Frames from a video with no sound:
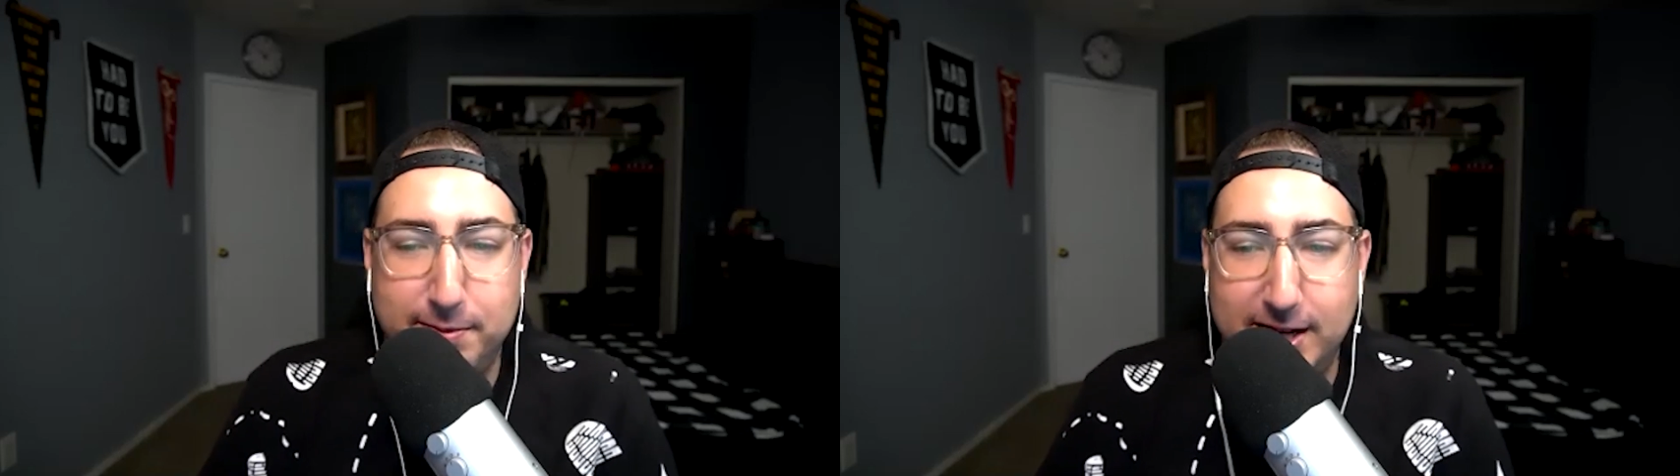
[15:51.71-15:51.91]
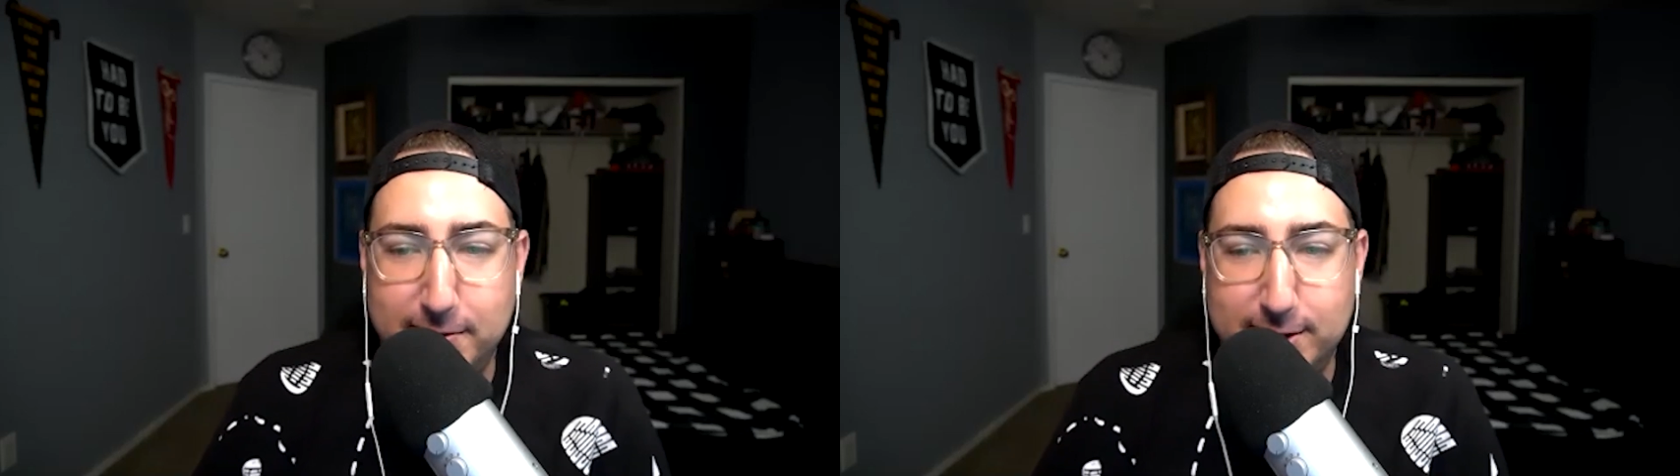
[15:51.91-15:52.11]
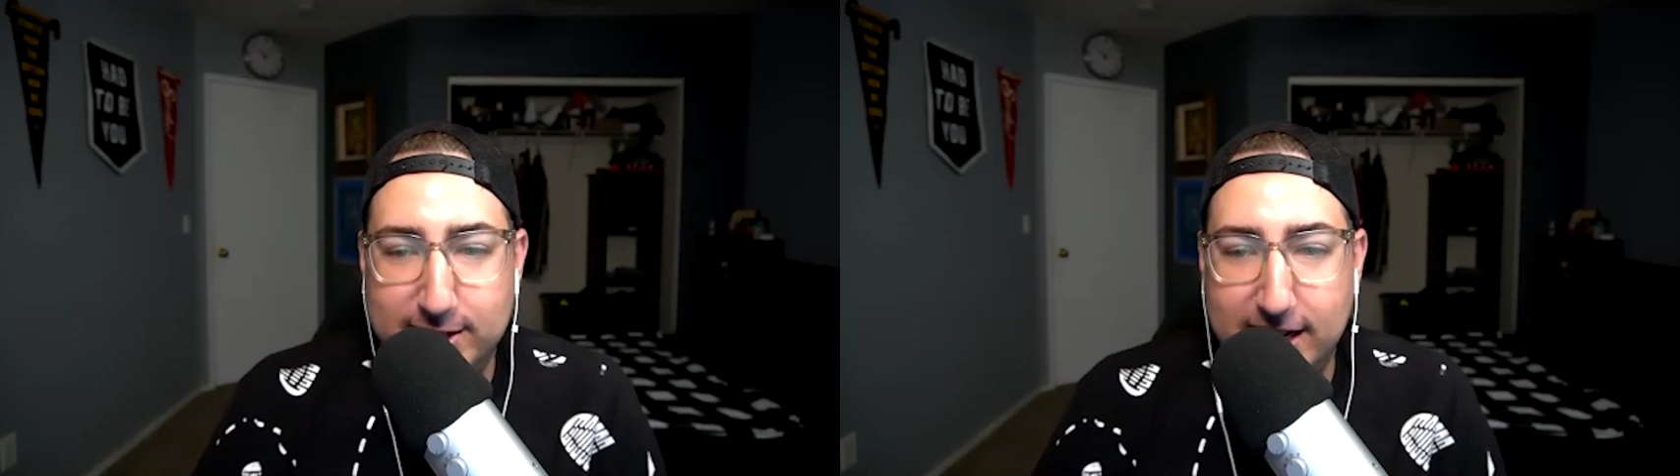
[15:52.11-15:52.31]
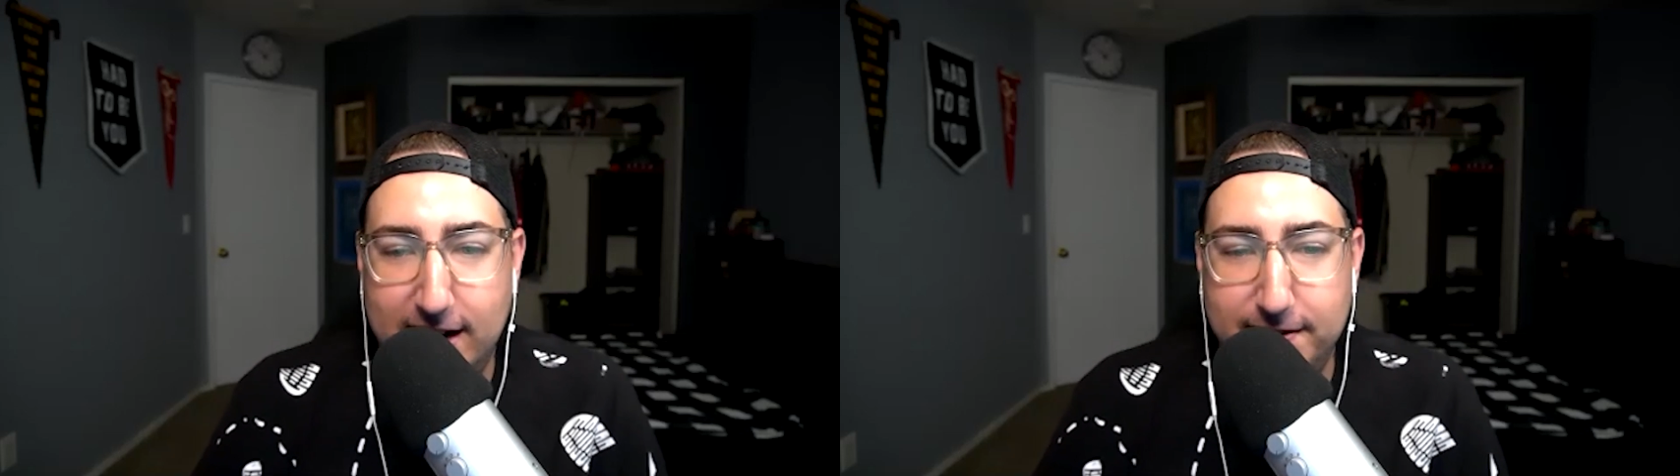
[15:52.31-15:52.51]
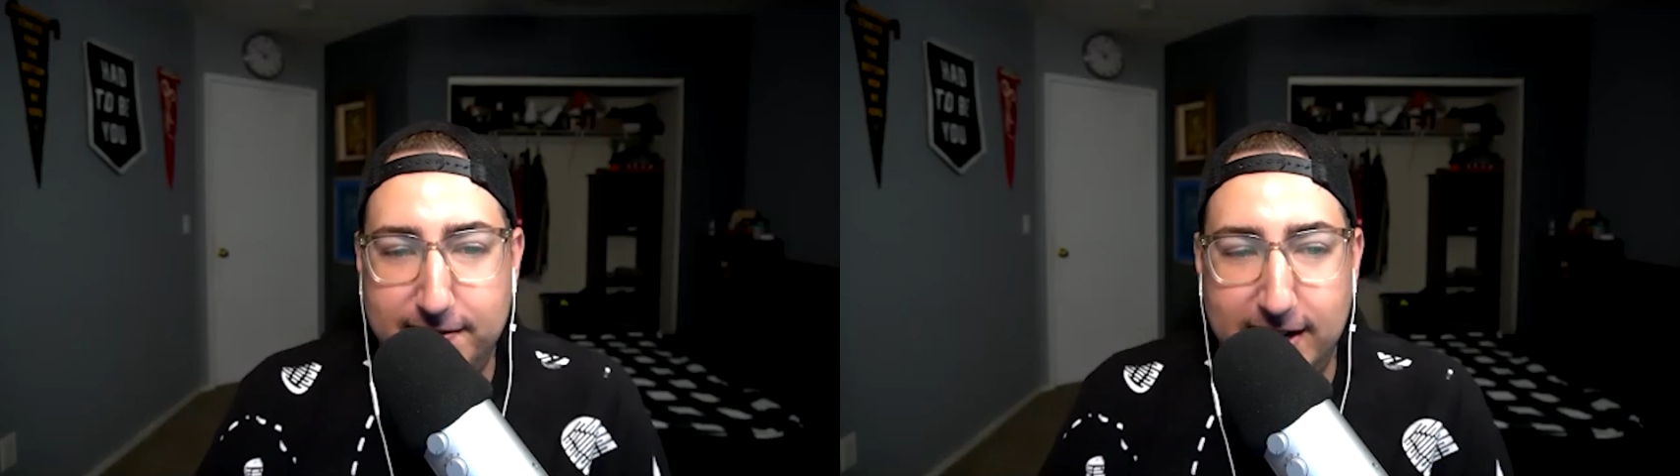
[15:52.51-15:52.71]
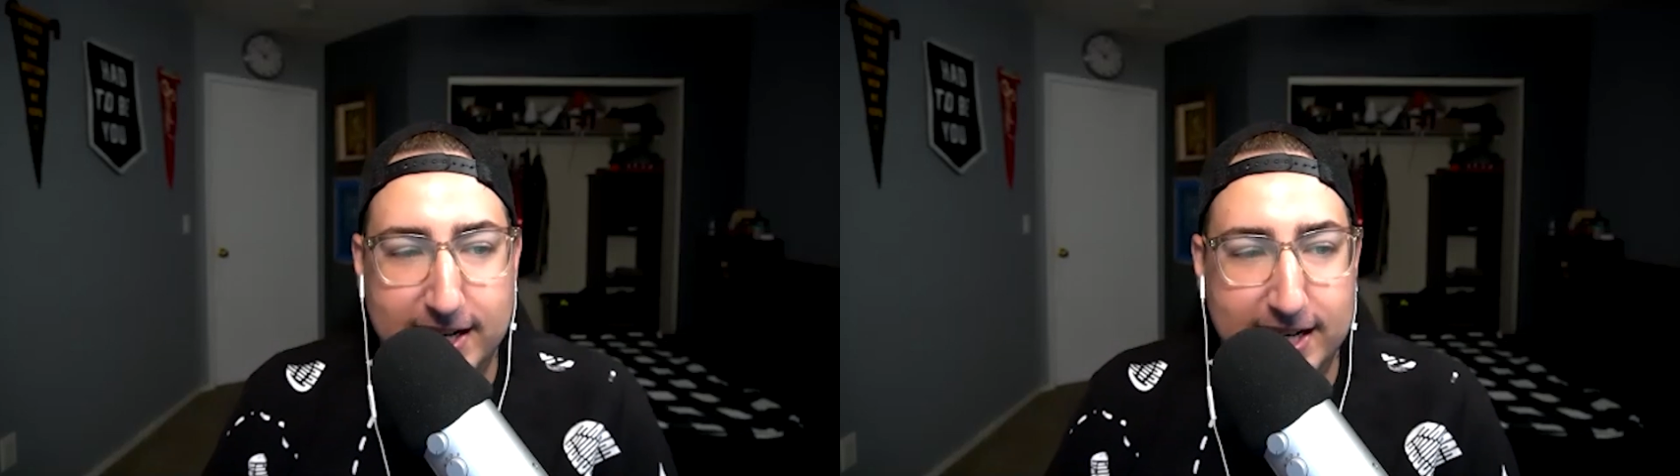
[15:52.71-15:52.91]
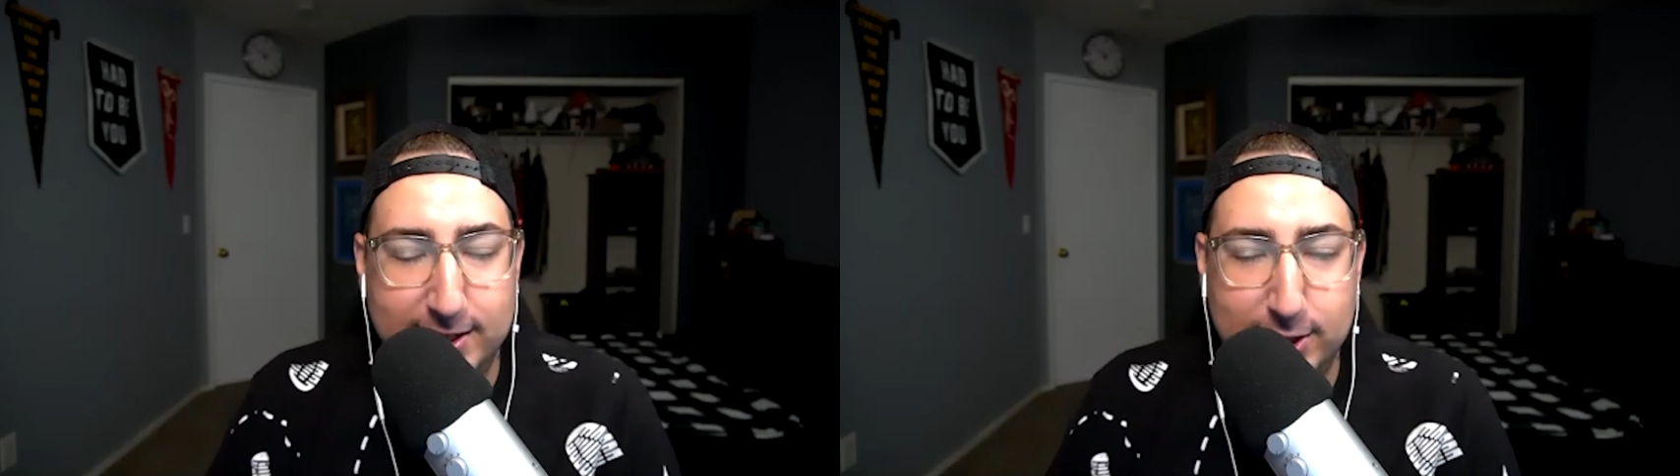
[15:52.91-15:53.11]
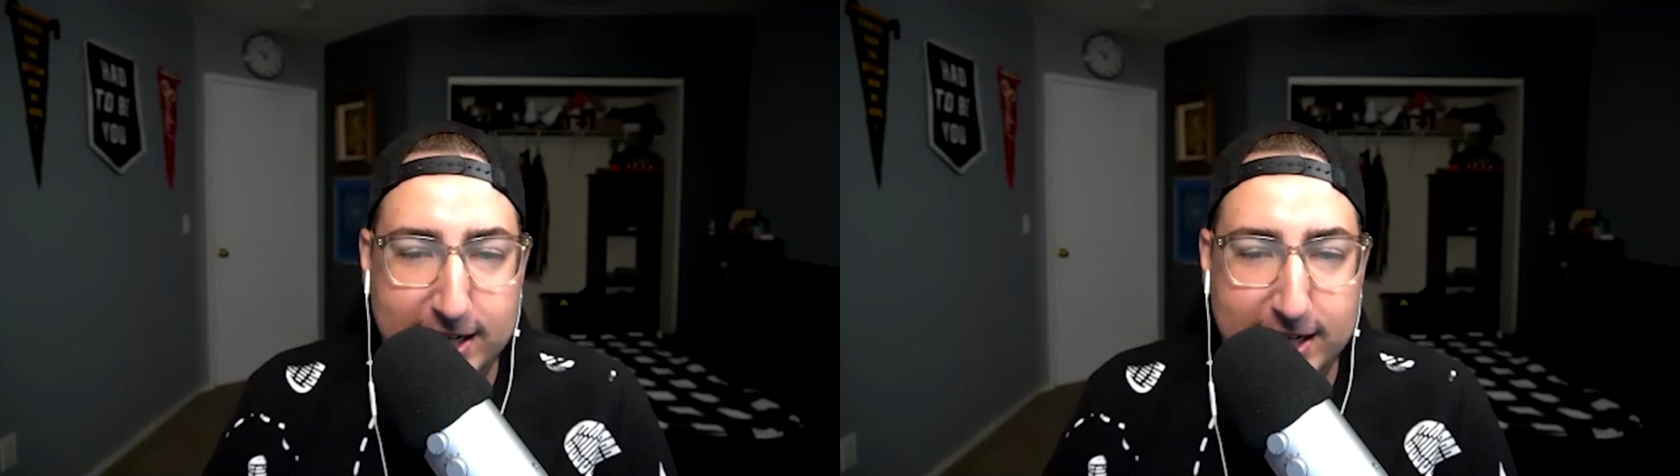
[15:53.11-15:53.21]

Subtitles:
Like we're just going to have fun and try